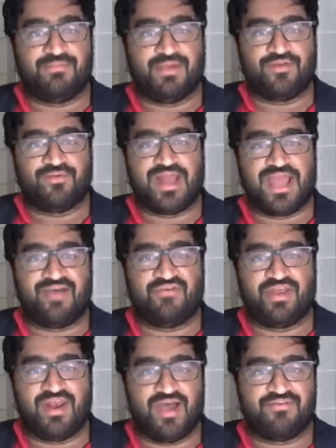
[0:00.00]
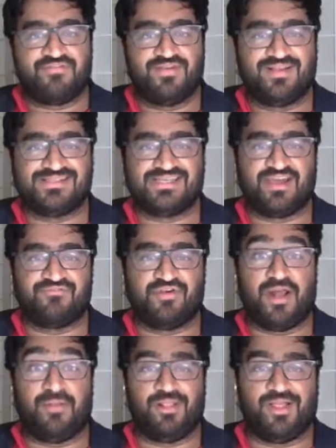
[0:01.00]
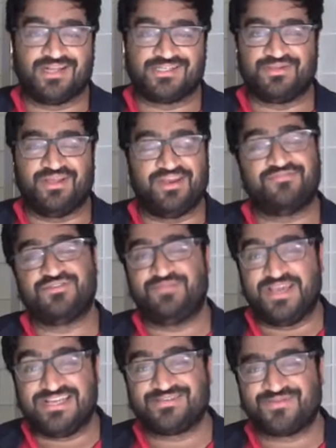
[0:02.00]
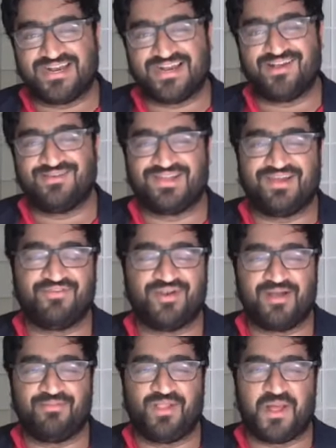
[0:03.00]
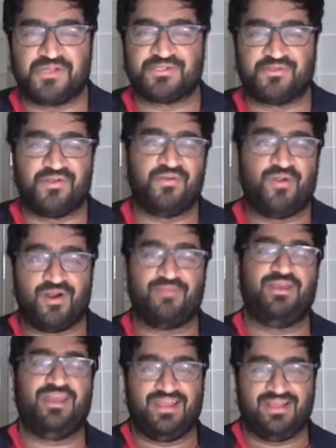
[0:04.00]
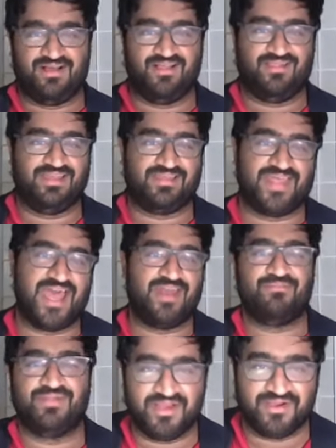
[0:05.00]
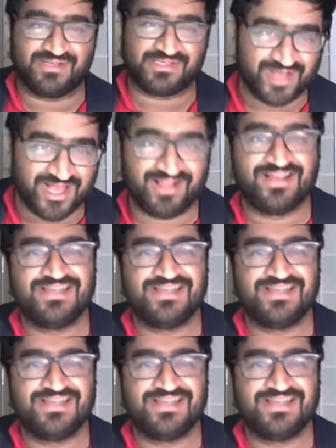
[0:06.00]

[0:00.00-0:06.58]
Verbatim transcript: I don't have enough to cover nomological, enough space right now to cover nomological harmony. I'll link that below as well.